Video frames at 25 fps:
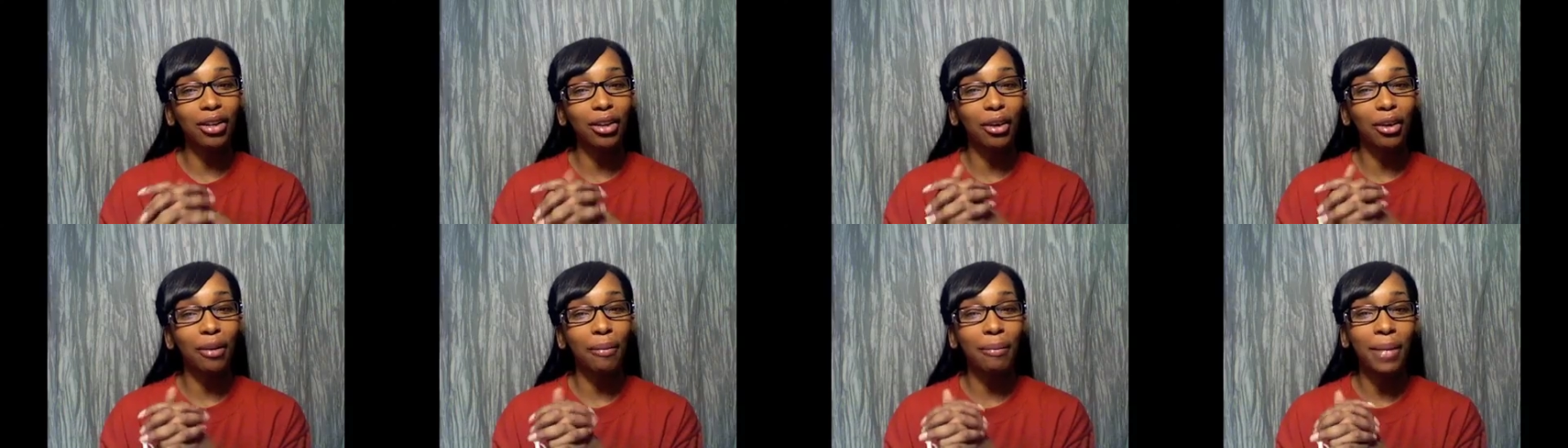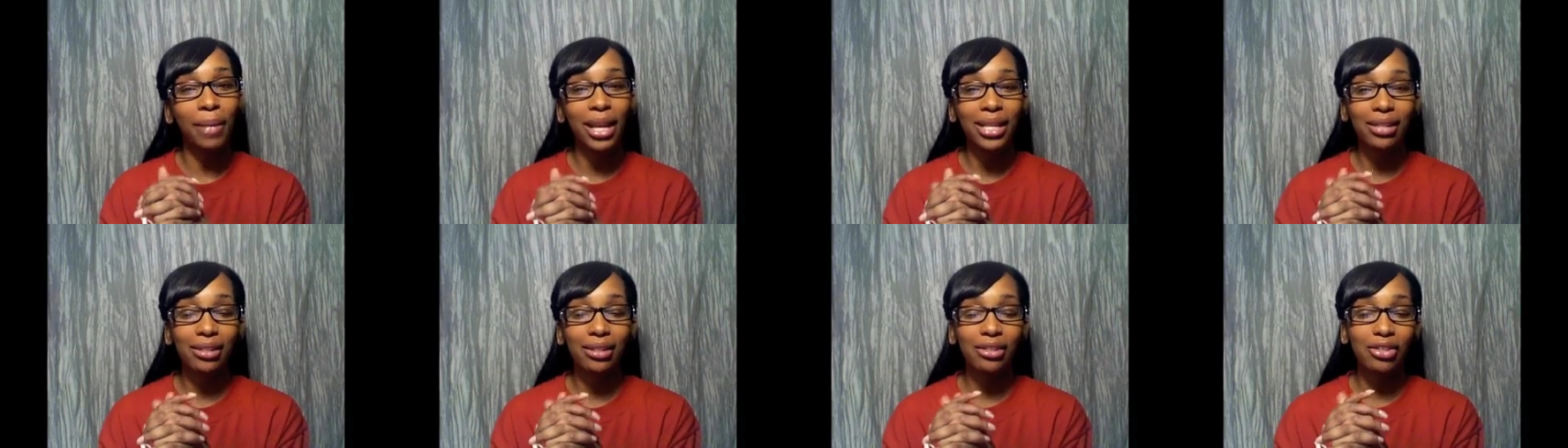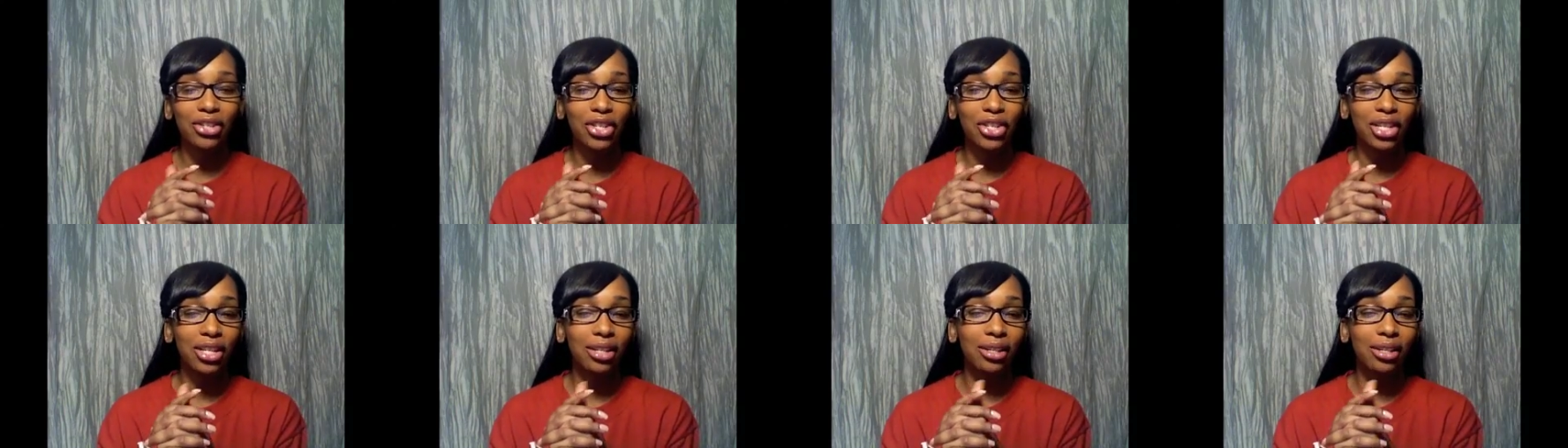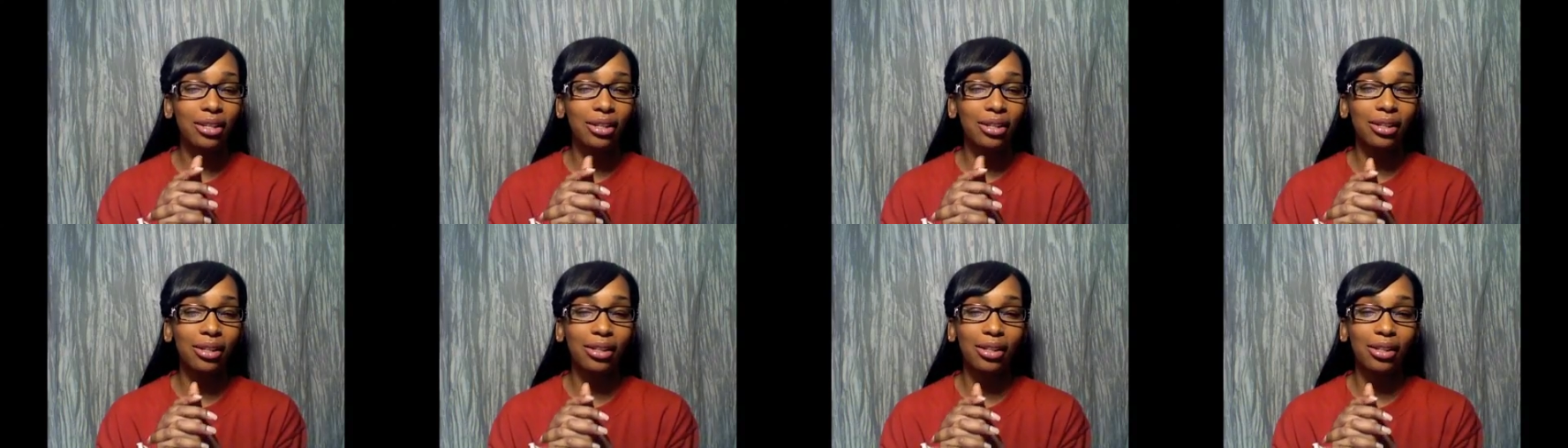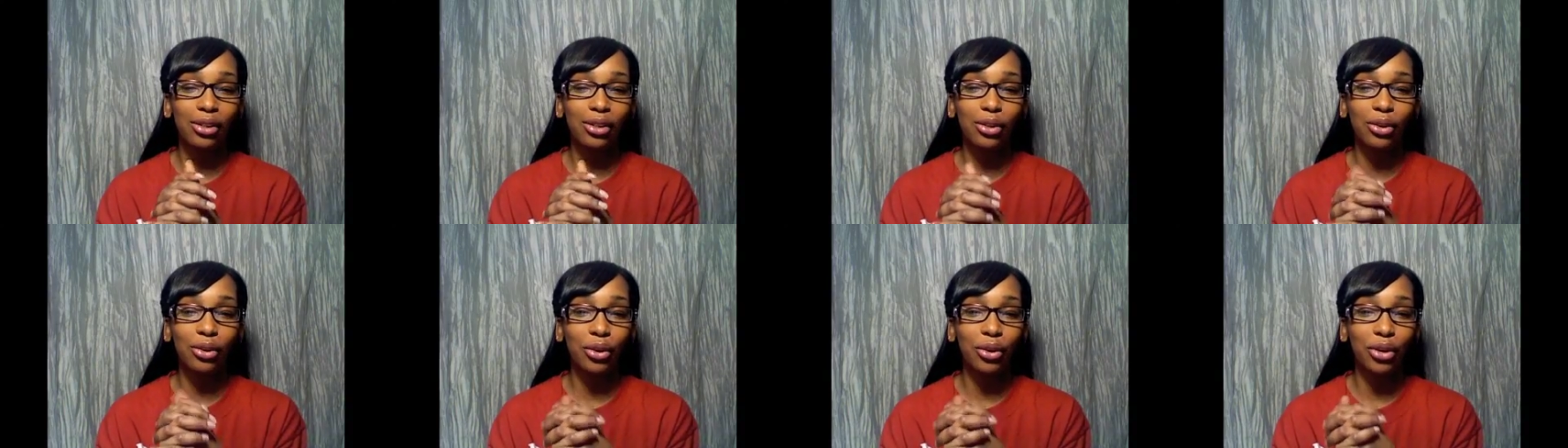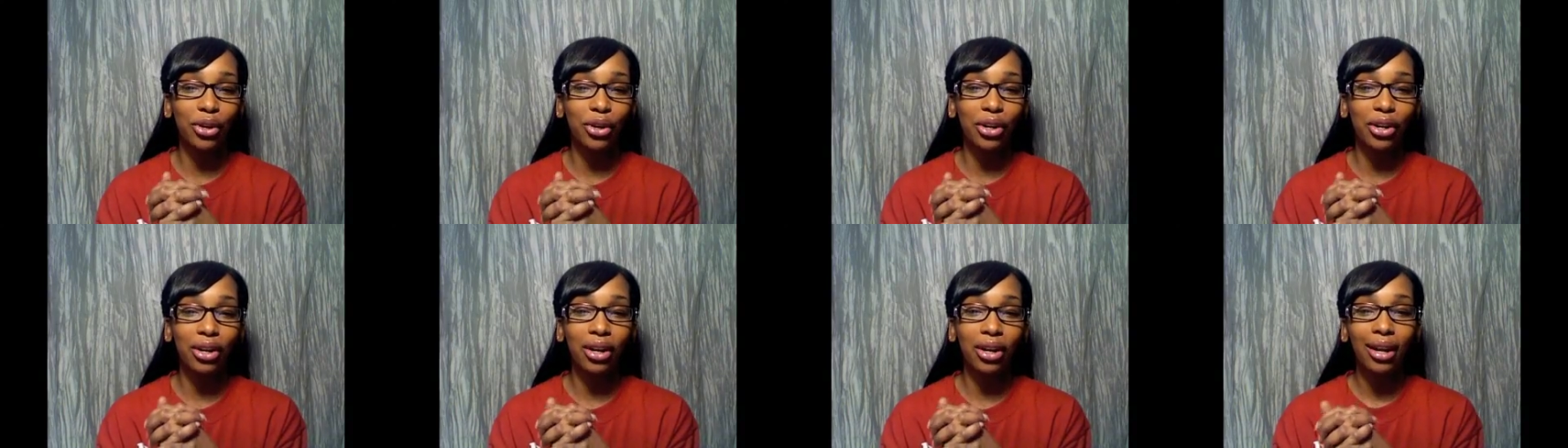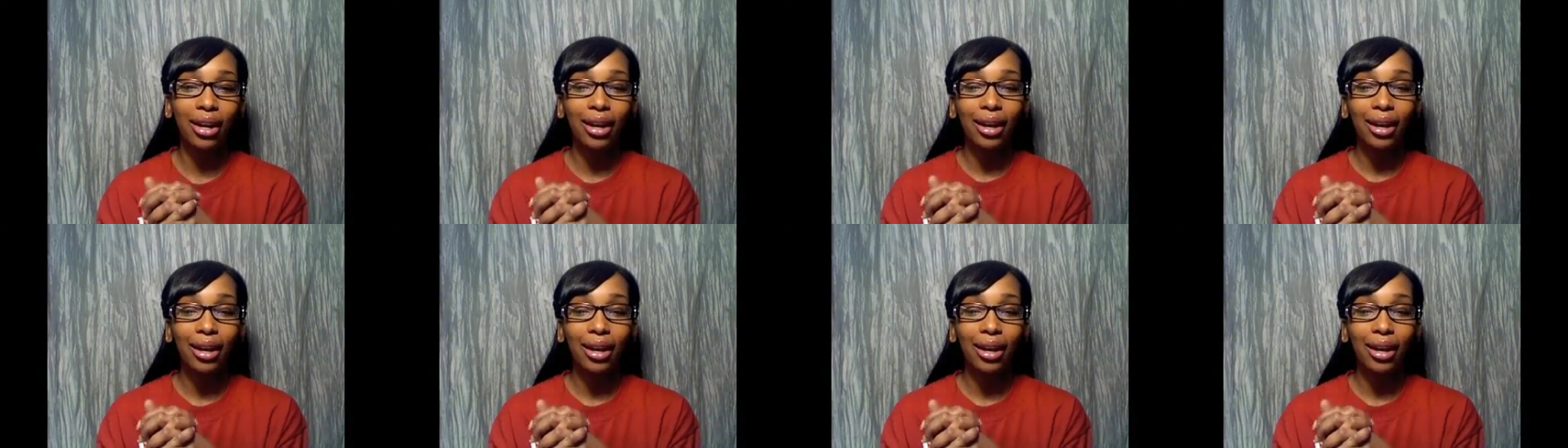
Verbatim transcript: your messages, your